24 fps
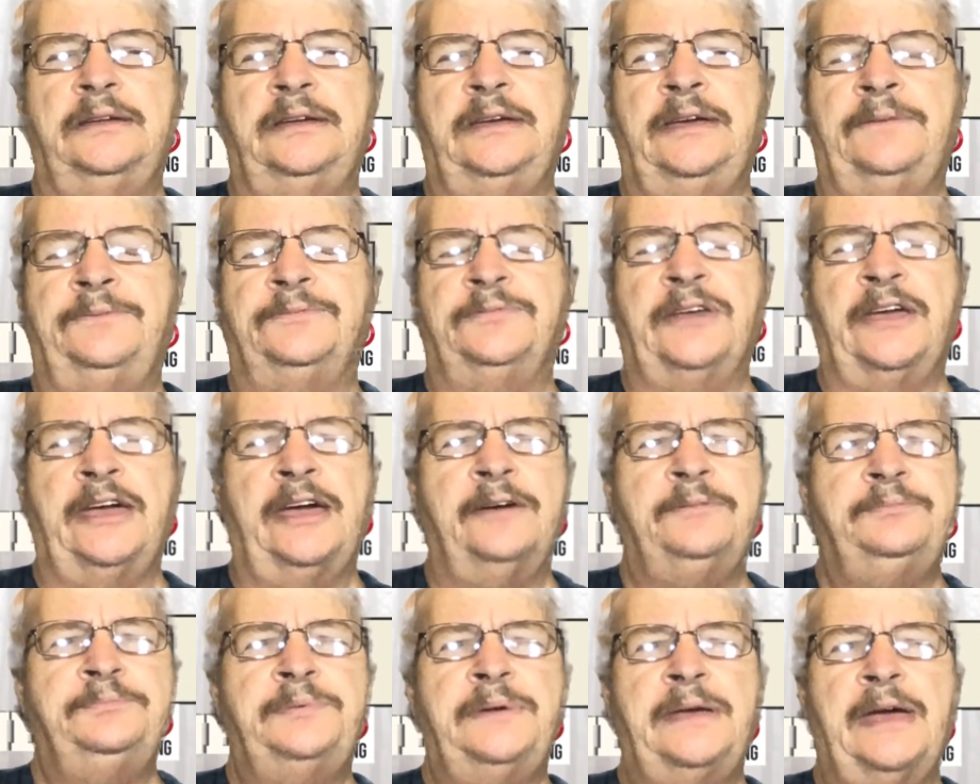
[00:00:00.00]
if the
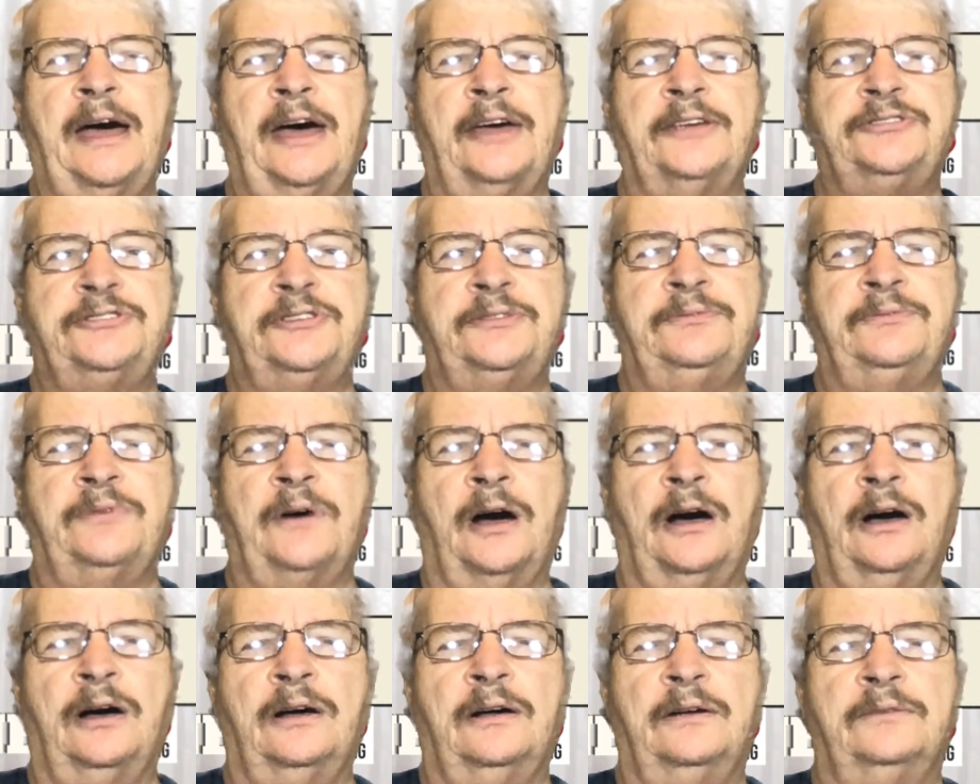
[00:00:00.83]
FBI is
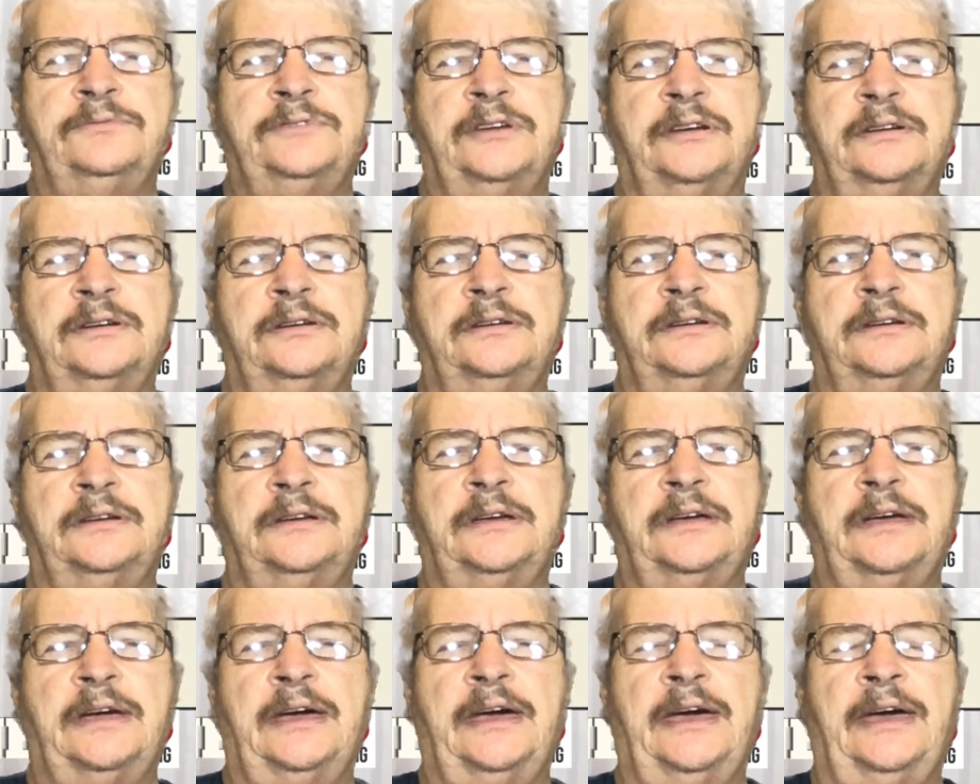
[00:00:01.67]
involved
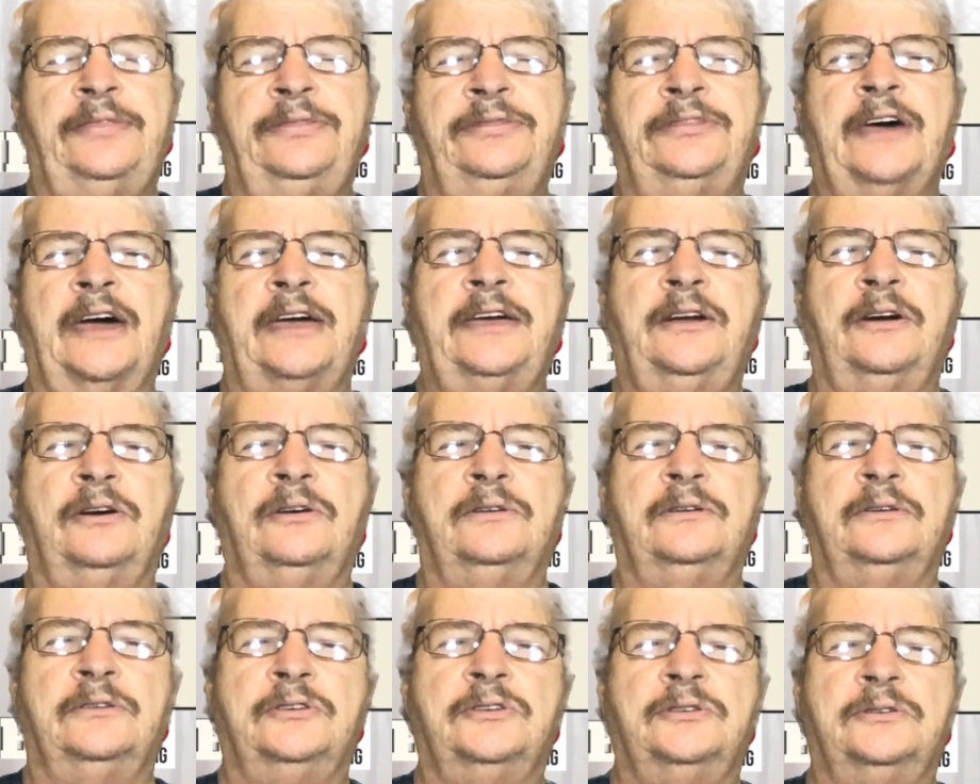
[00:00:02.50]
and they
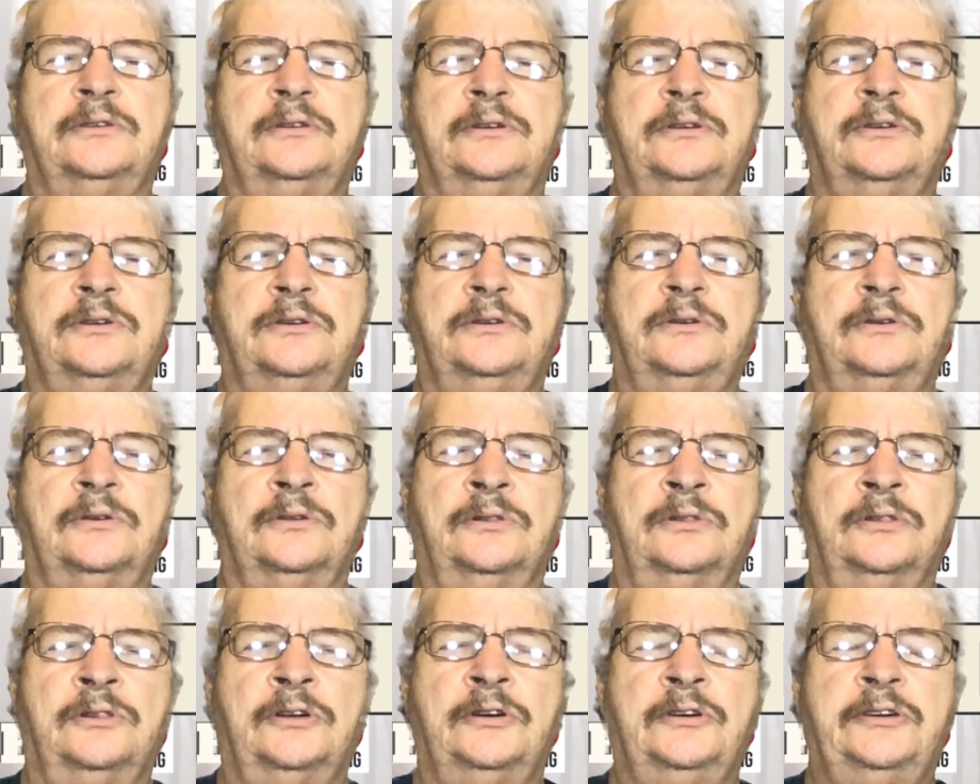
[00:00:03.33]
are
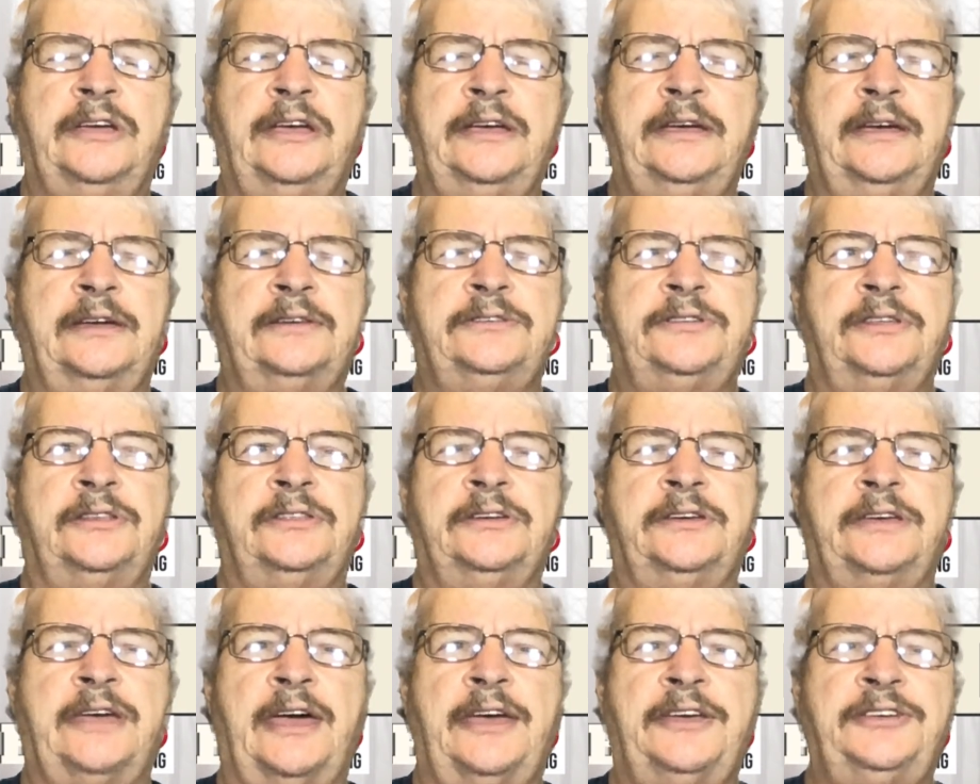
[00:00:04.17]
looking into
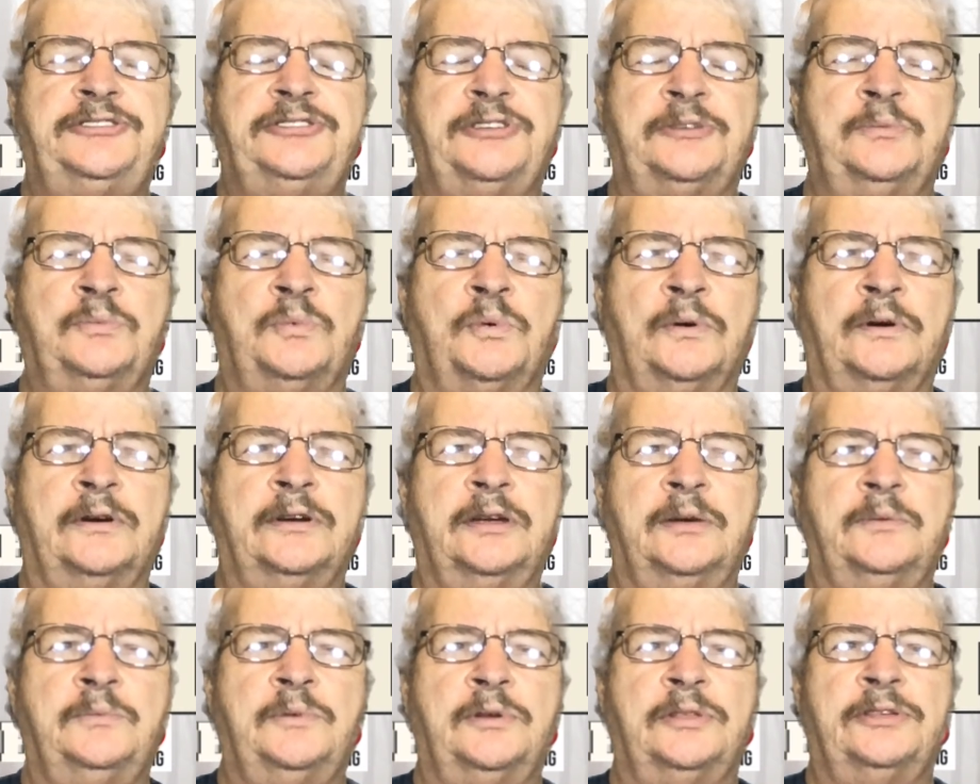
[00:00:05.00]
the case and
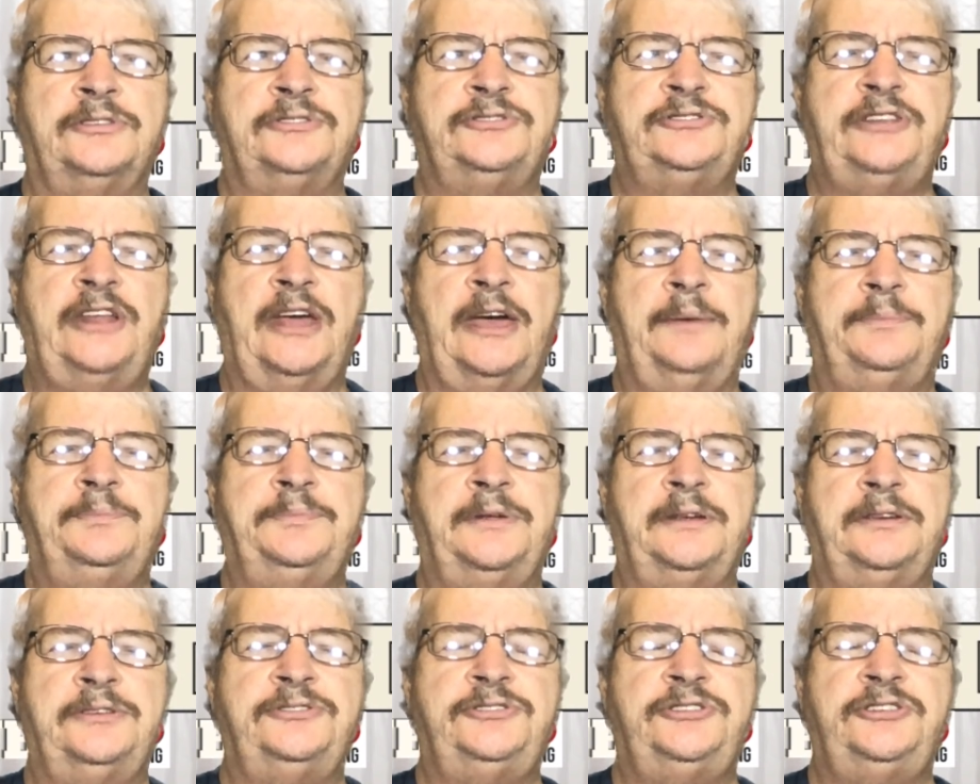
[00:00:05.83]
working with those
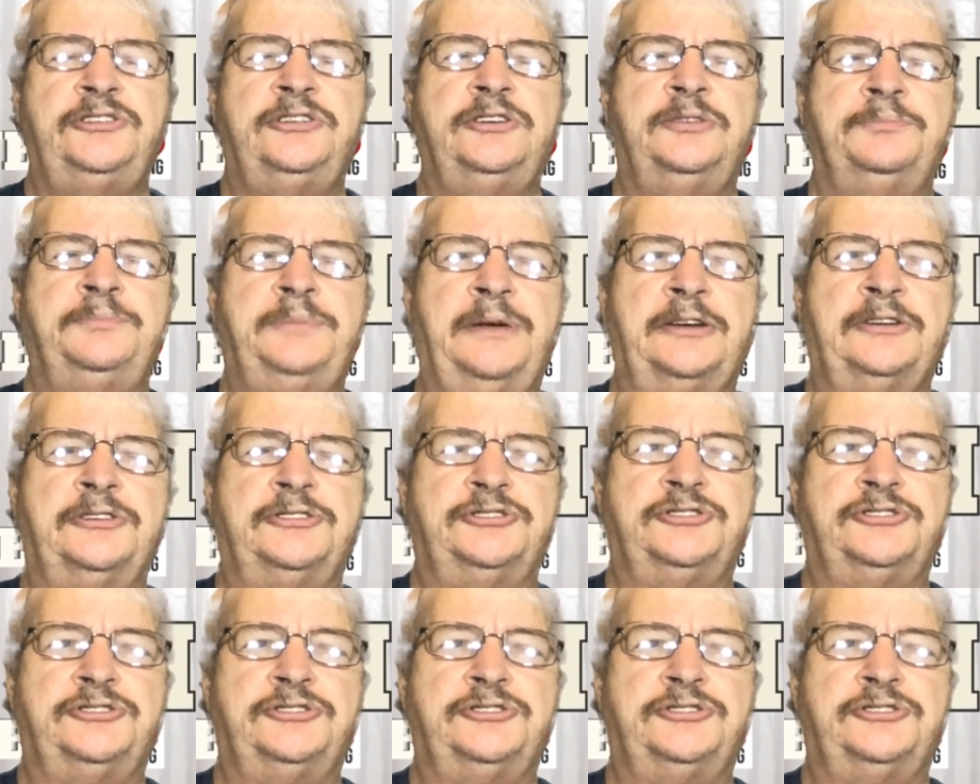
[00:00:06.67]
deputies, you can be